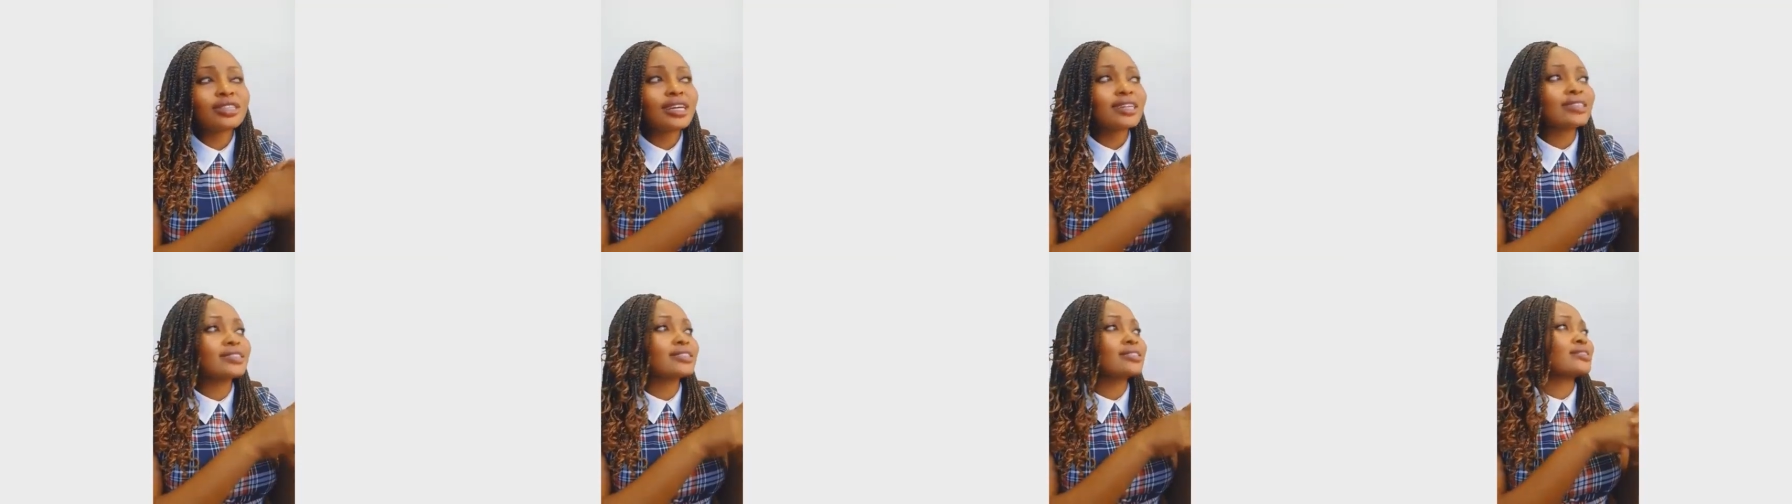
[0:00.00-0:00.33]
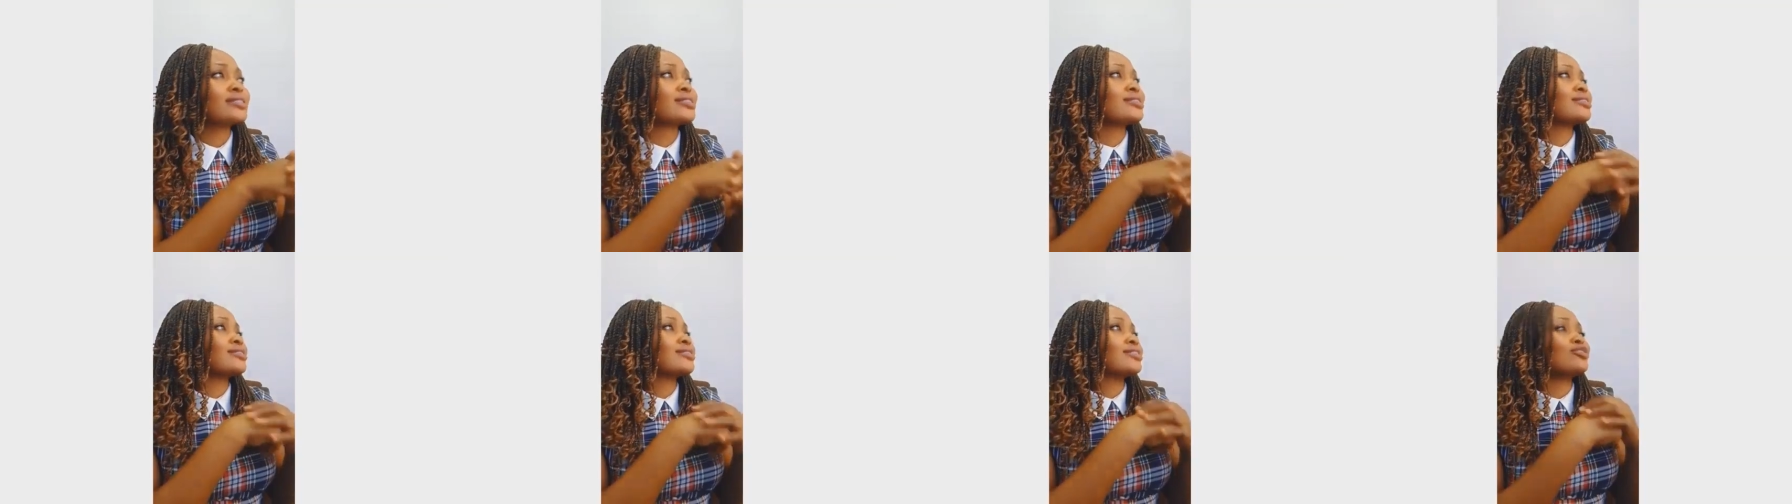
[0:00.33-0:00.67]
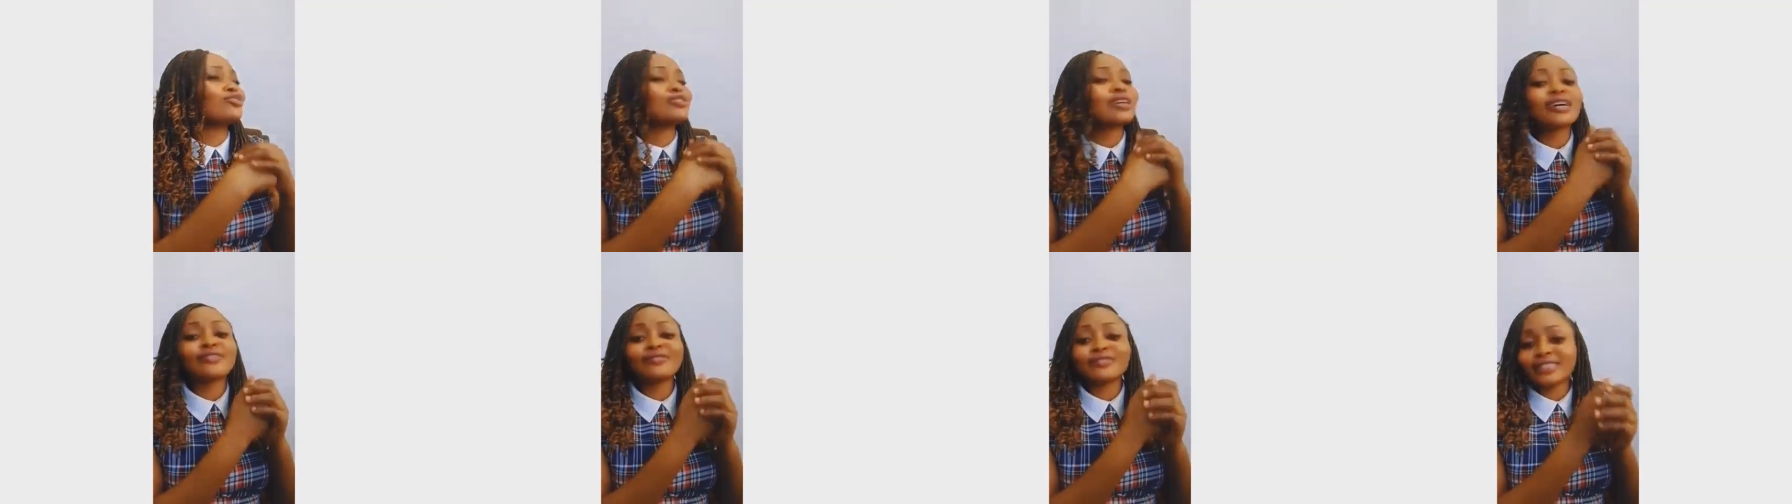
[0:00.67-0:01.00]
That is a
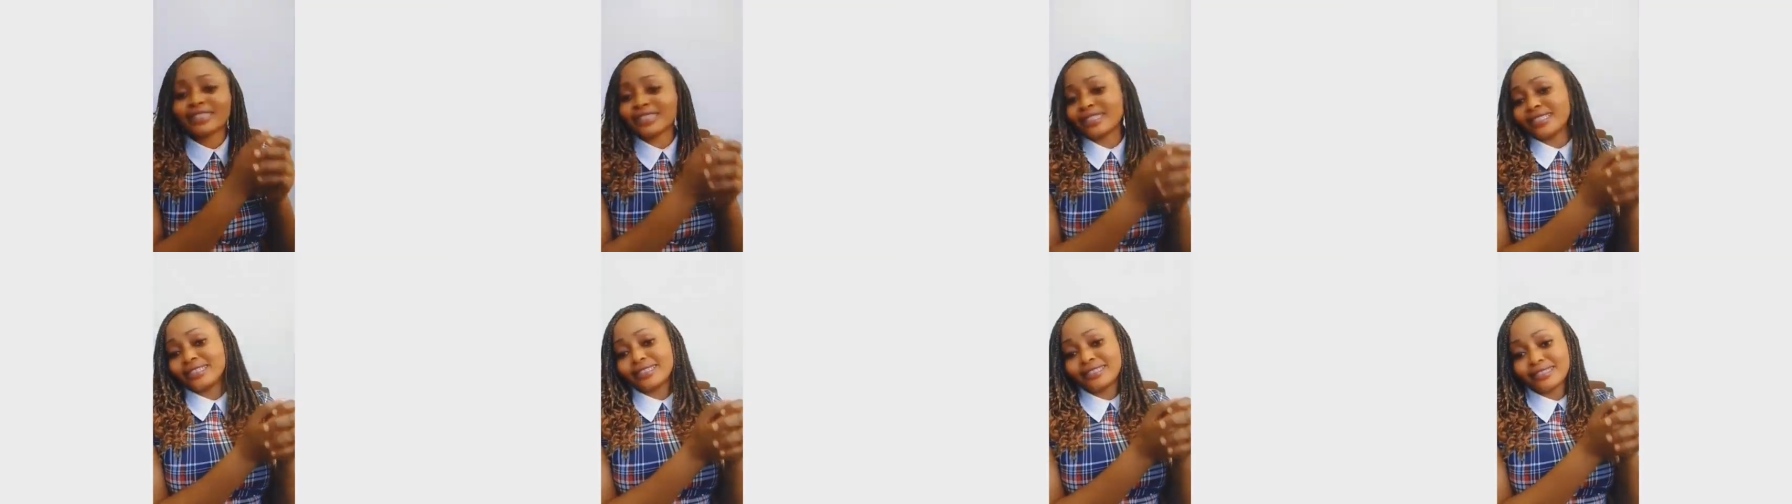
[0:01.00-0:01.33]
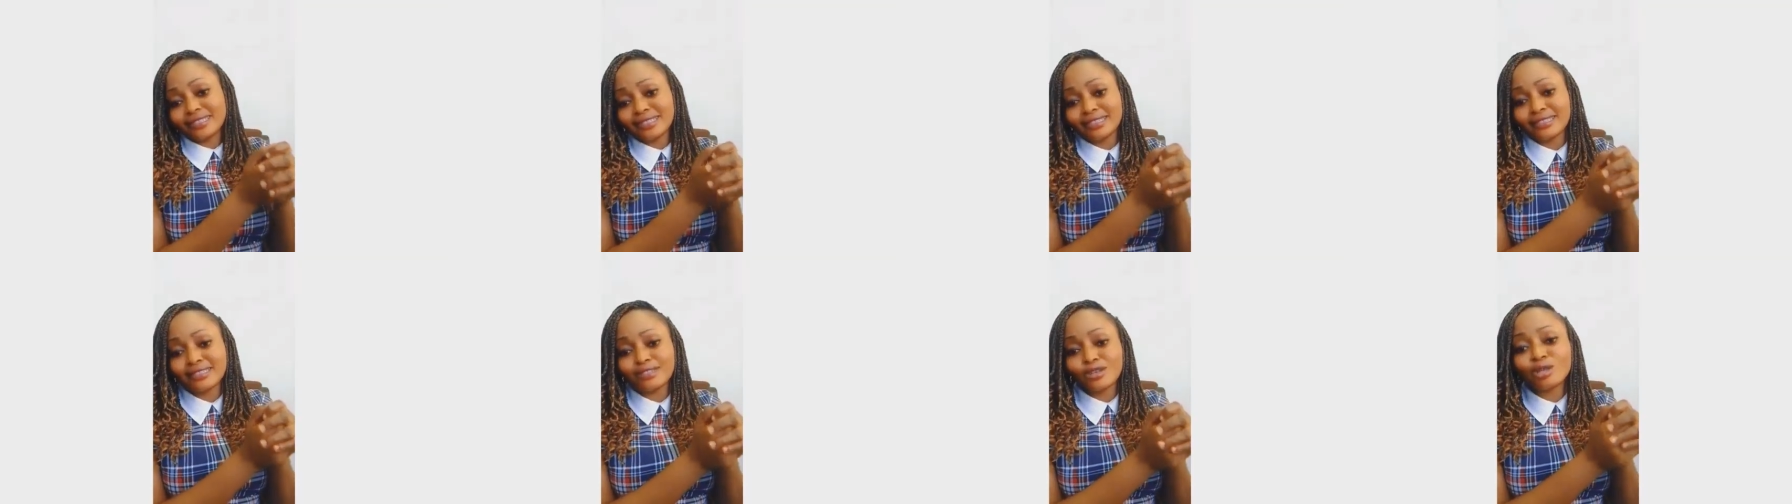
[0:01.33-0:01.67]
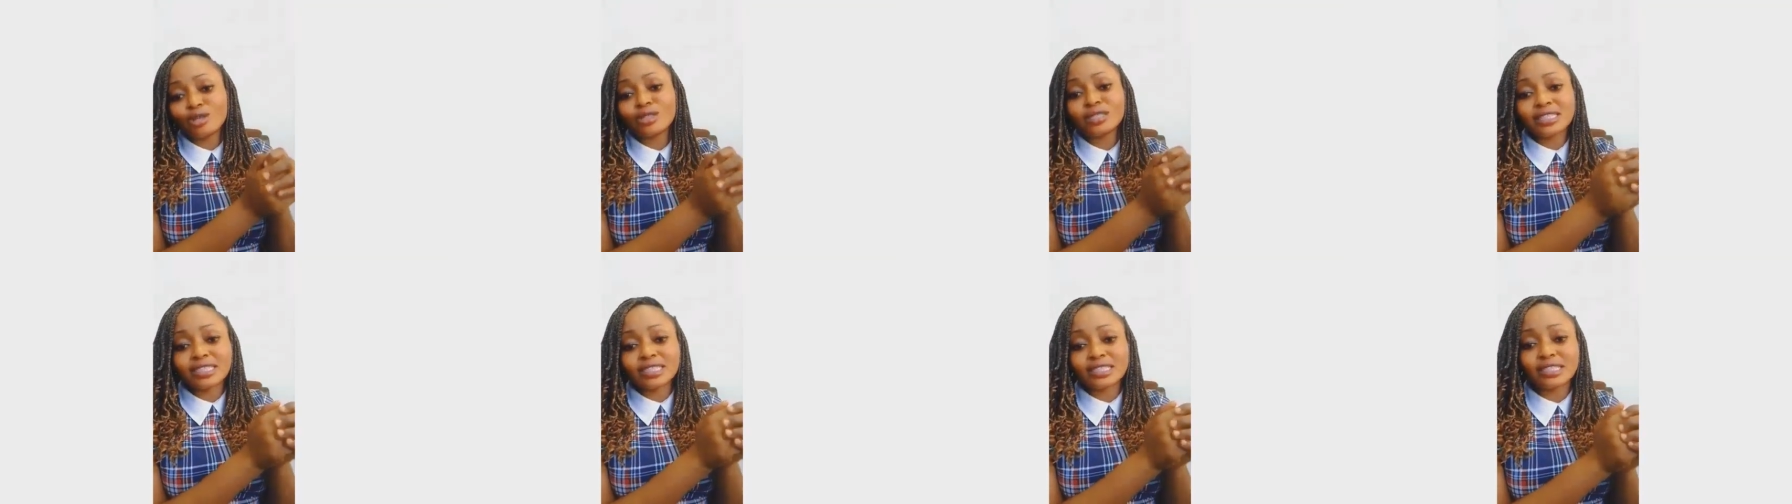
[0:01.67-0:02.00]
travesty.
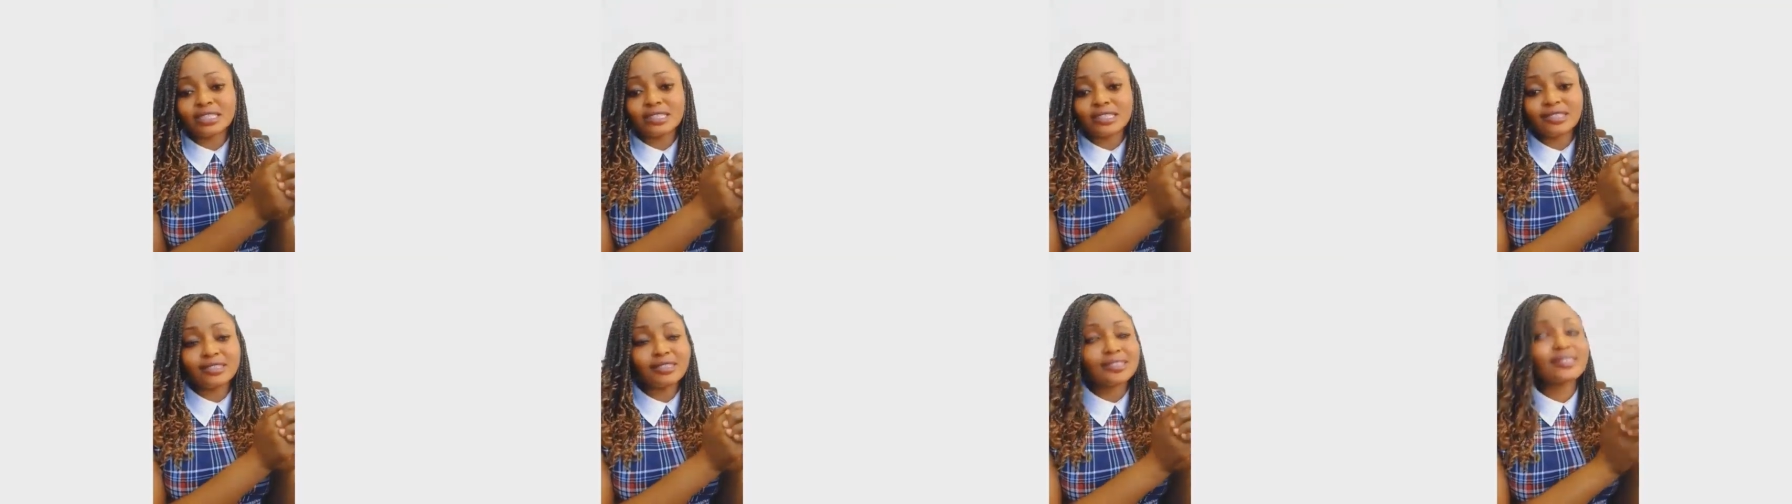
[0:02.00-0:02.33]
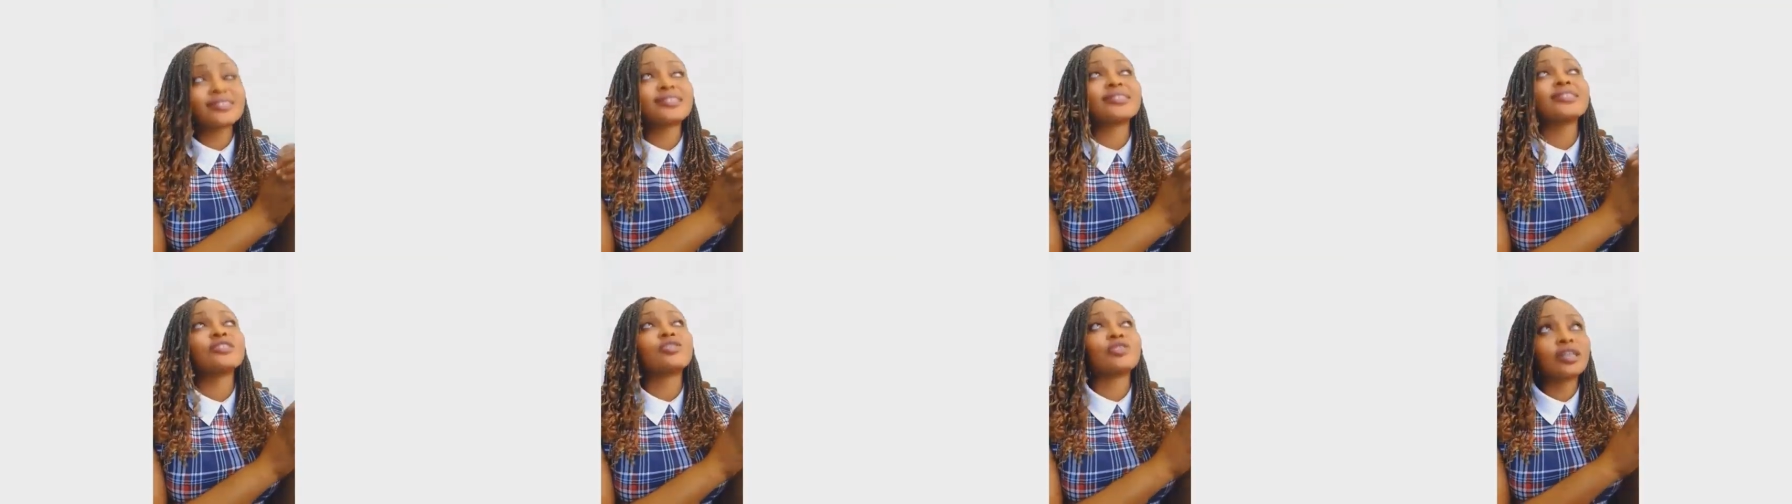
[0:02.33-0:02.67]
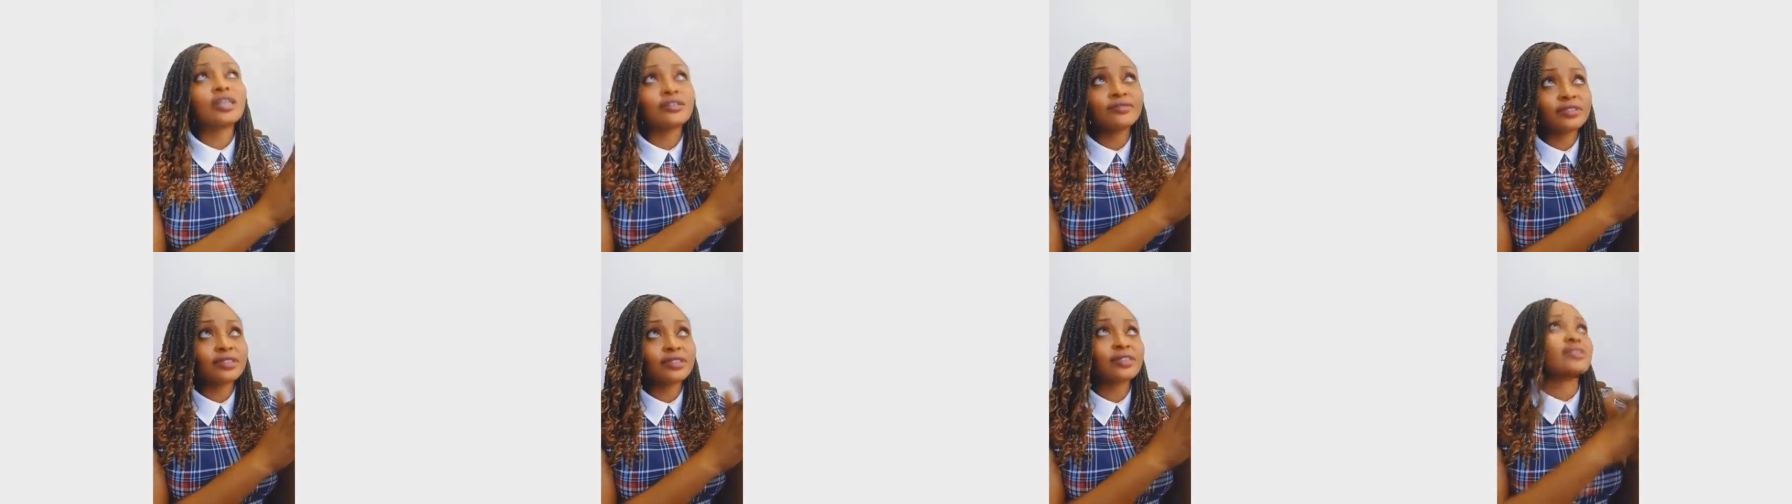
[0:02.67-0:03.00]
Honestly, it is a
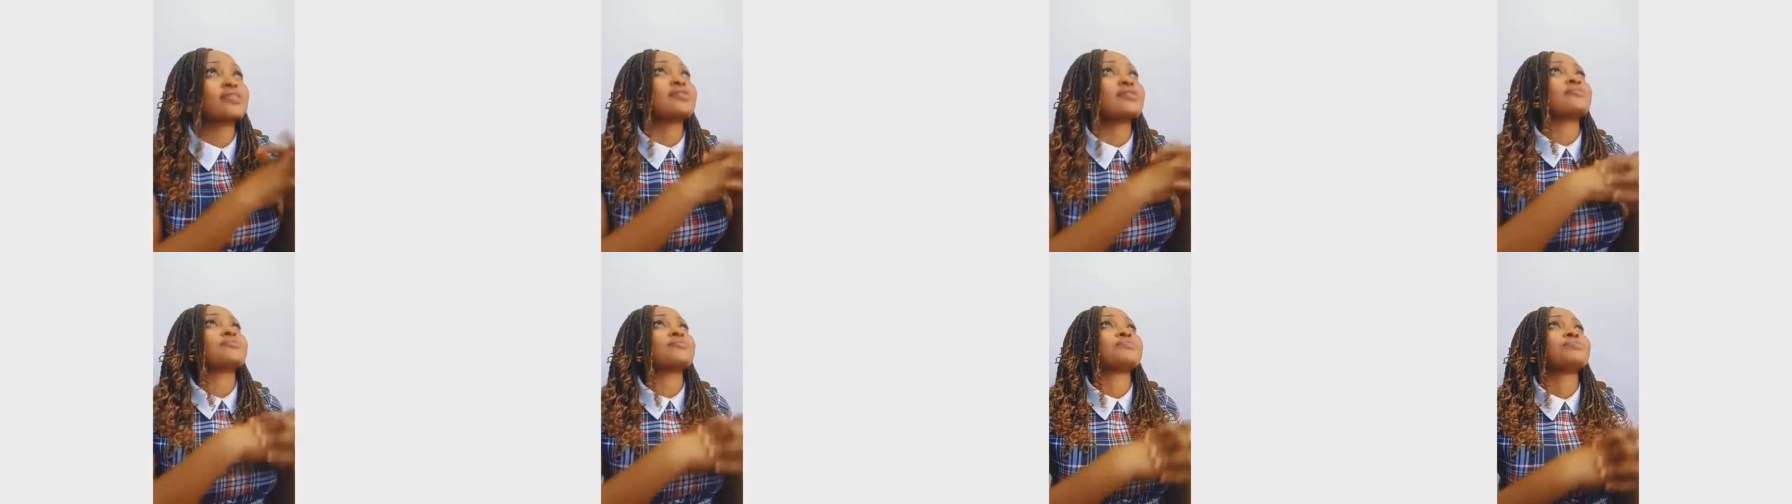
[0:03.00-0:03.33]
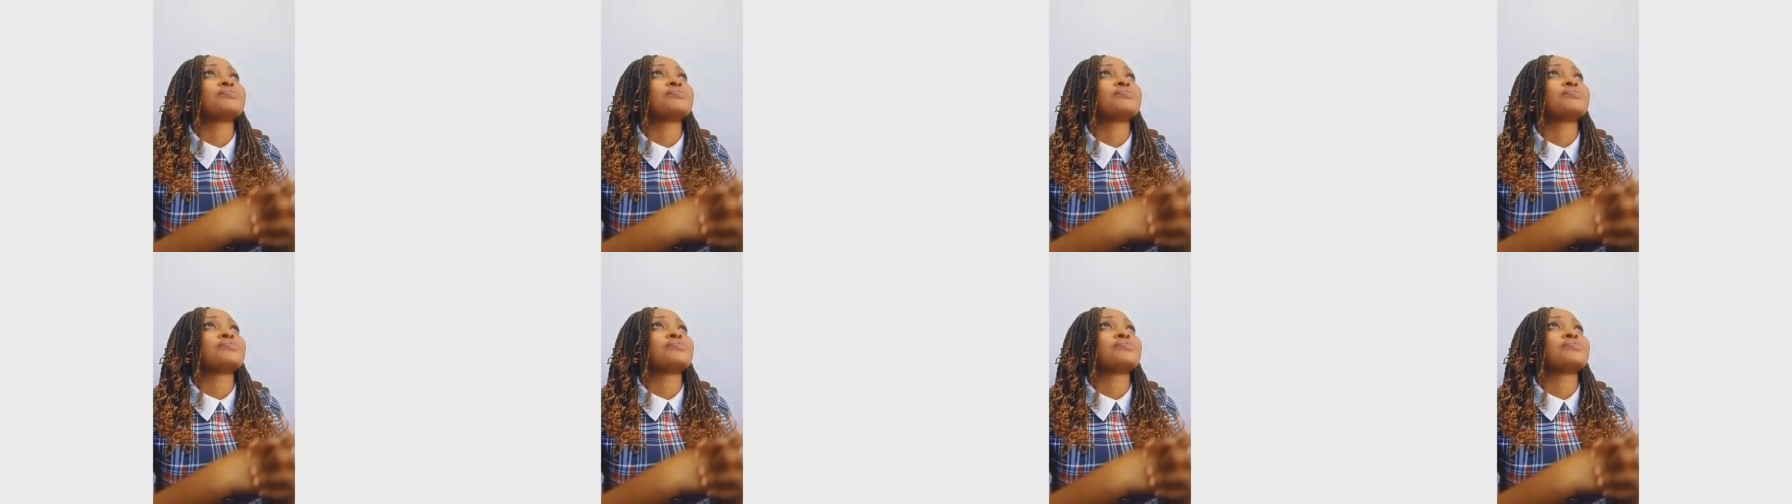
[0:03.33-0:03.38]
travesty.